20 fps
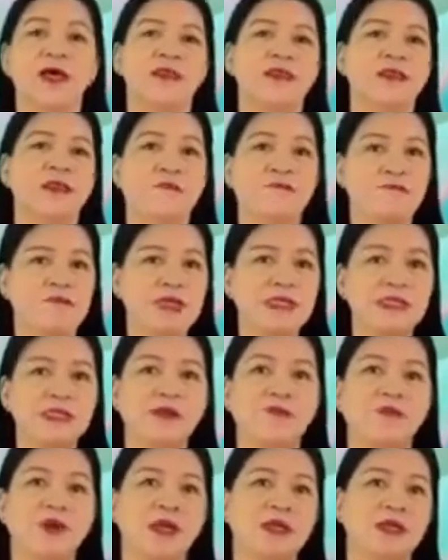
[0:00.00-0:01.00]
The
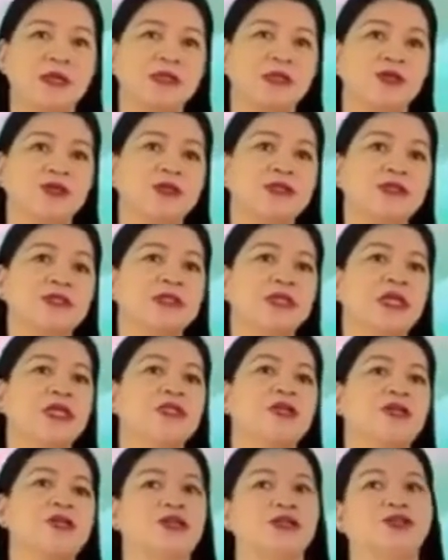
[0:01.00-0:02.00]
festival is
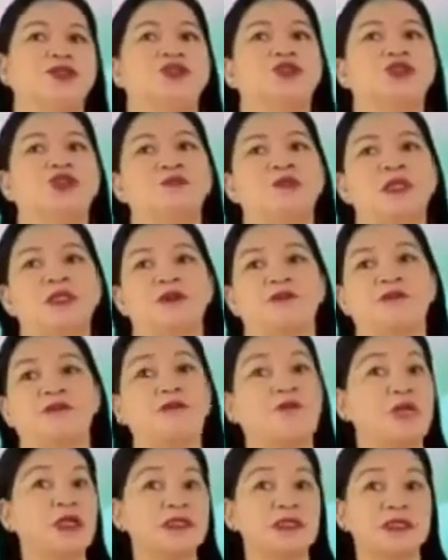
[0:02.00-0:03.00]
considered to be the
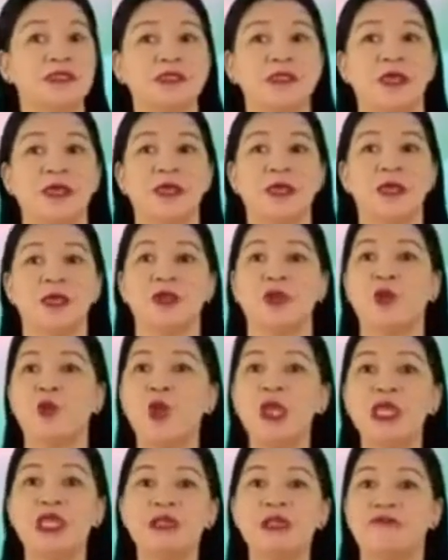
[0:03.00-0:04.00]
first and
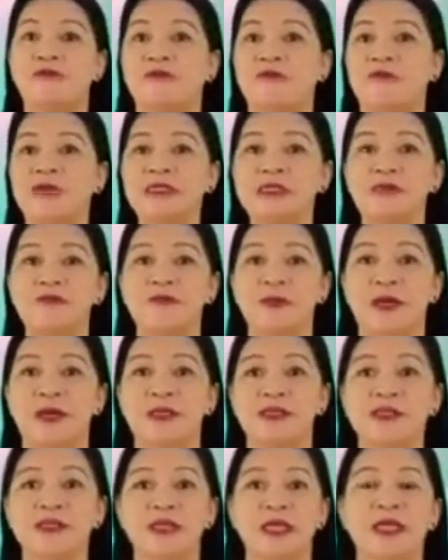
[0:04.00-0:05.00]
queen of
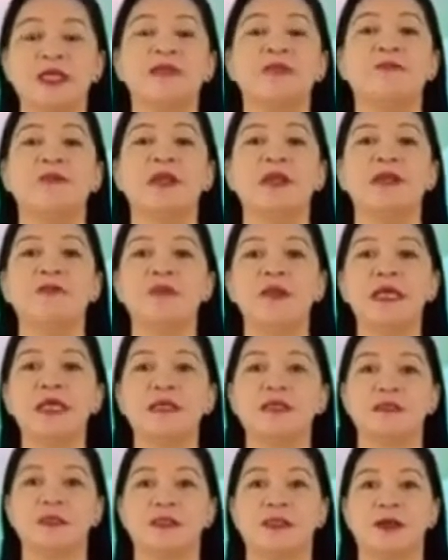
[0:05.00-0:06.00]
festivals in the
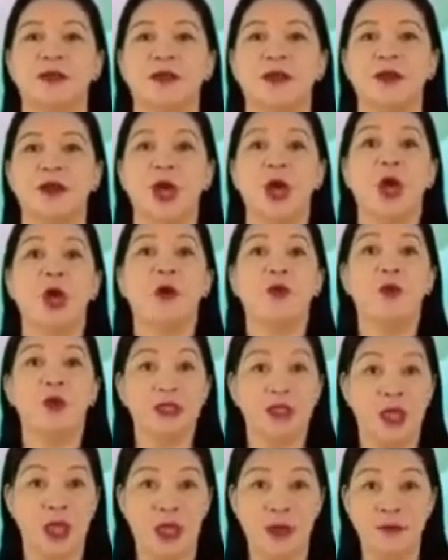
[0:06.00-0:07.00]
Philippines, with
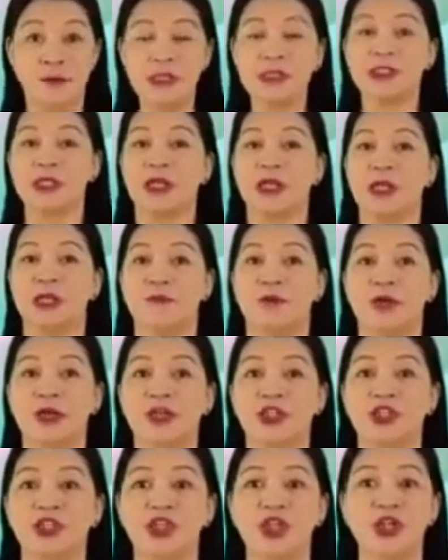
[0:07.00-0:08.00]
every
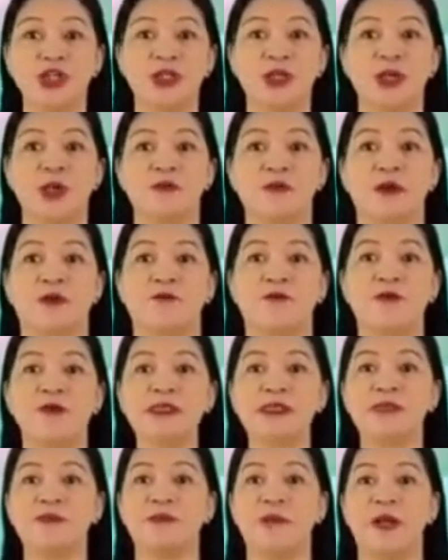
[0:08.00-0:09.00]
celebration of the
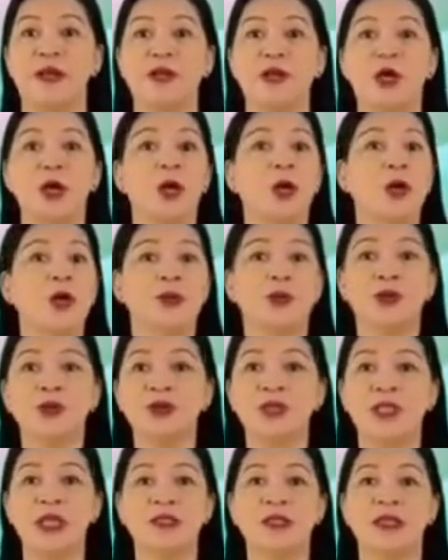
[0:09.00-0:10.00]
festival
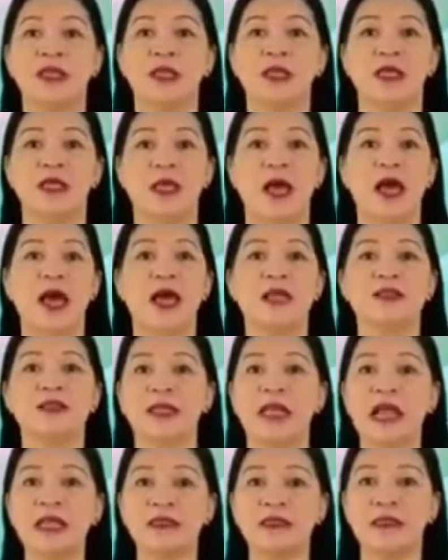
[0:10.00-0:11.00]
routinely
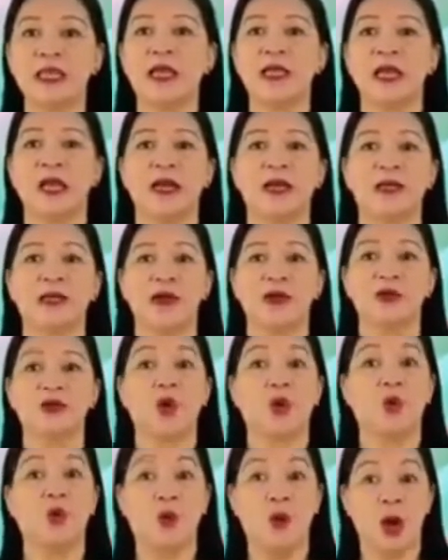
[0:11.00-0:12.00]
attracting around
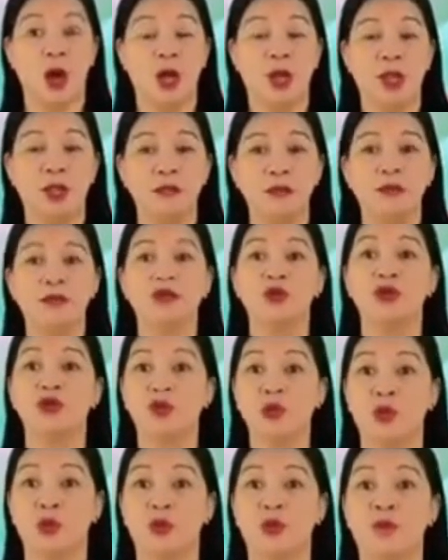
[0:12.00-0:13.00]
1 to
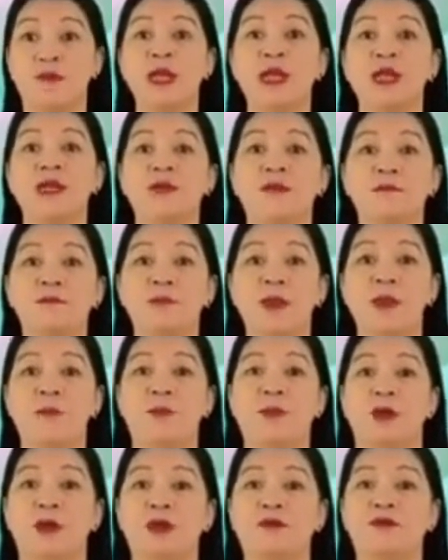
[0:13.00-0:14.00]
2 million
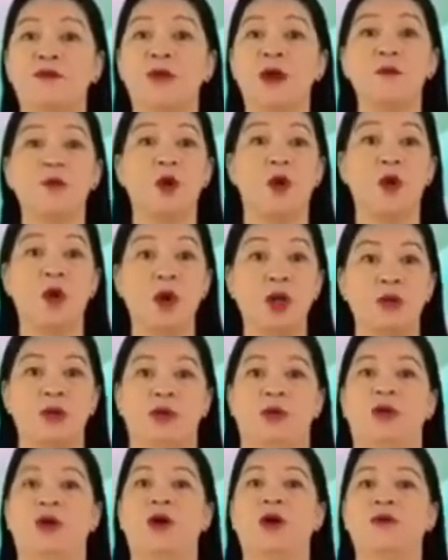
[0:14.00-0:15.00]
people from
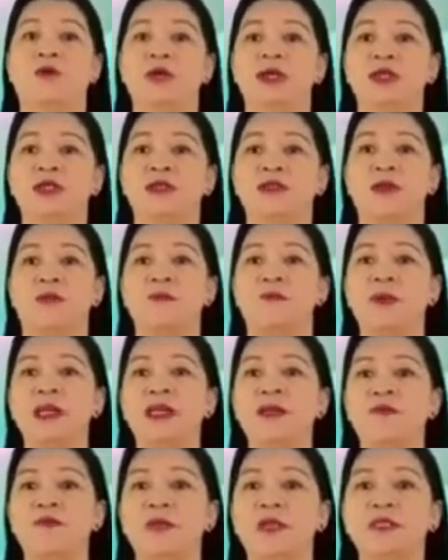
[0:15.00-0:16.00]
all over the
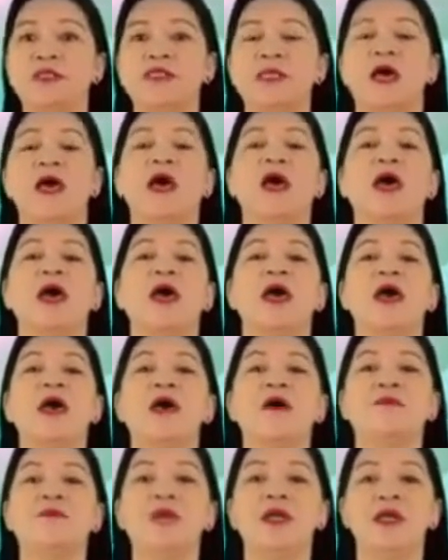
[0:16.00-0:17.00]
Philippines
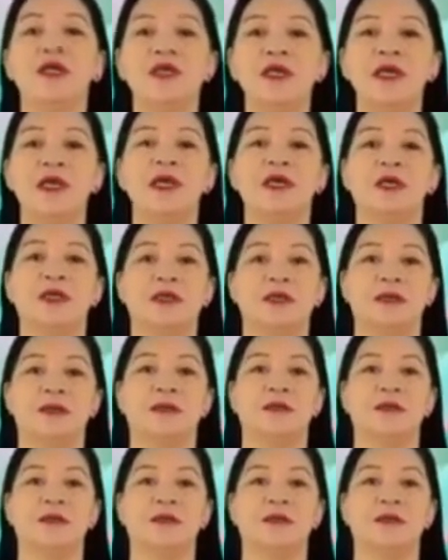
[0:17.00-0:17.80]
every year.